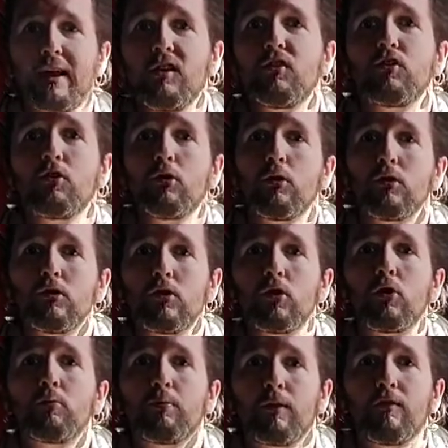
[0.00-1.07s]
into a
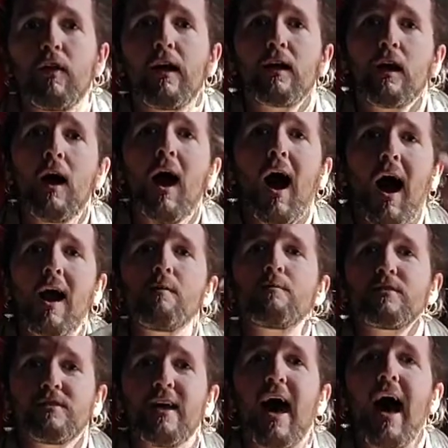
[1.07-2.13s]
loop of like, I'm
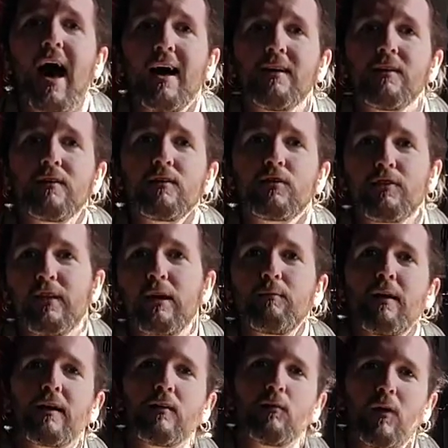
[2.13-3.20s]
sad. So then I'm
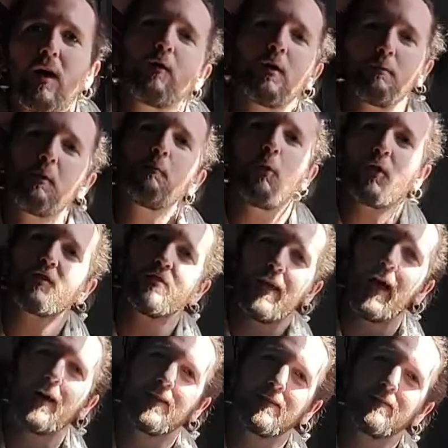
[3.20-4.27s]
like, well, I want to be more
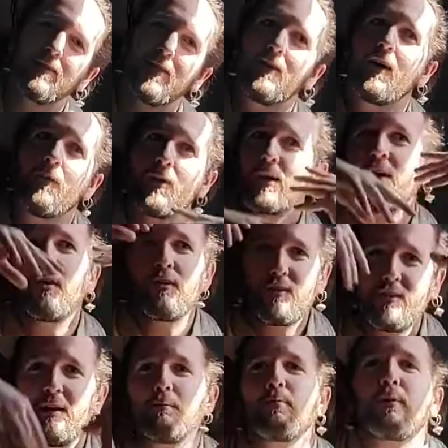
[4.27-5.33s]
sad. I want to go
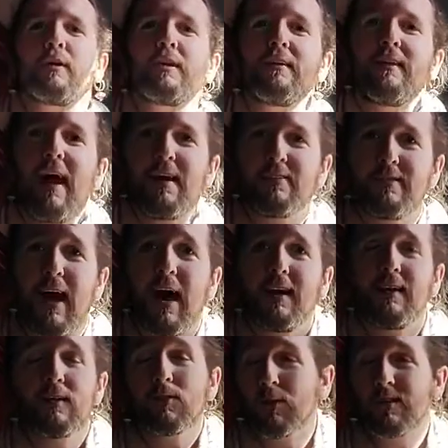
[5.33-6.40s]
deeper into that
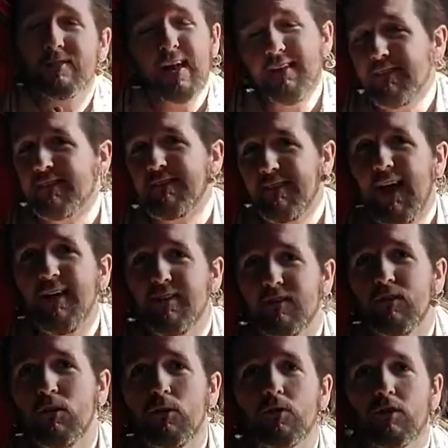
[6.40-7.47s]
sadness. But that's nice
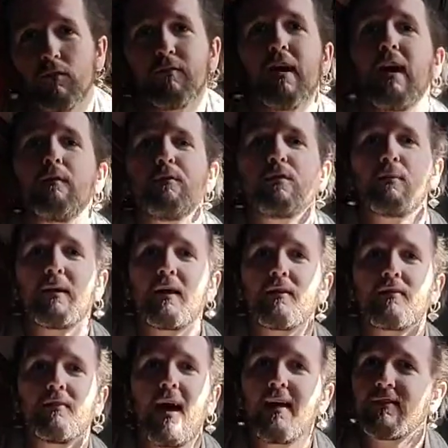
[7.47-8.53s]
too sometimes,
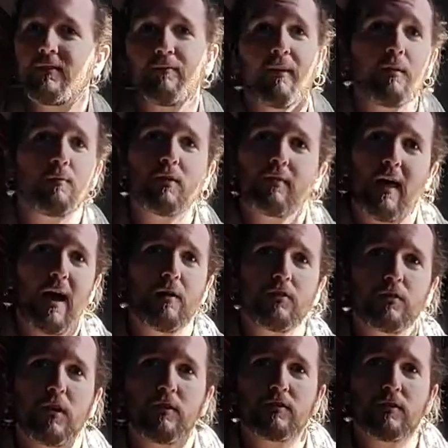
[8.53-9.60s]
because that sometimes
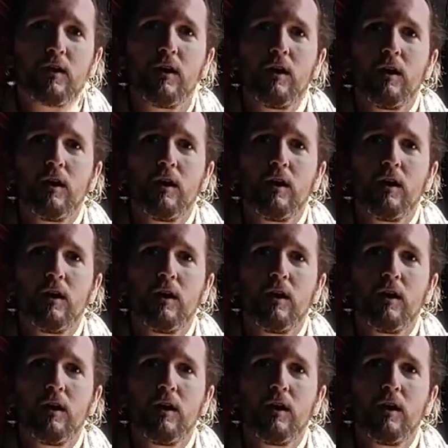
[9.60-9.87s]
allows us